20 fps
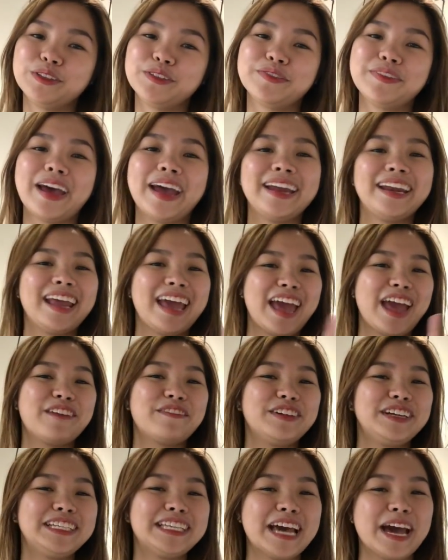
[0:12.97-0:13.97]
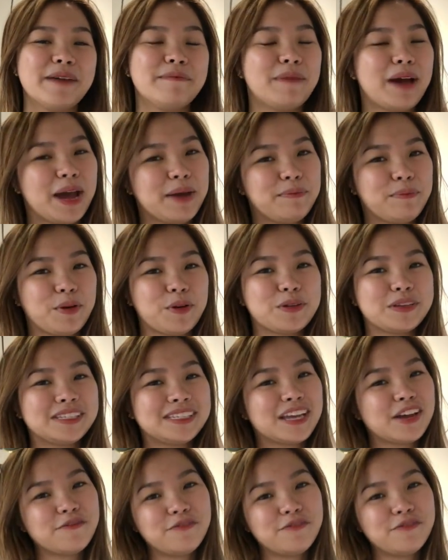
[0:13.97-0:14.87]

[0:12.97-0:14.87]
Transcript: notified every time I post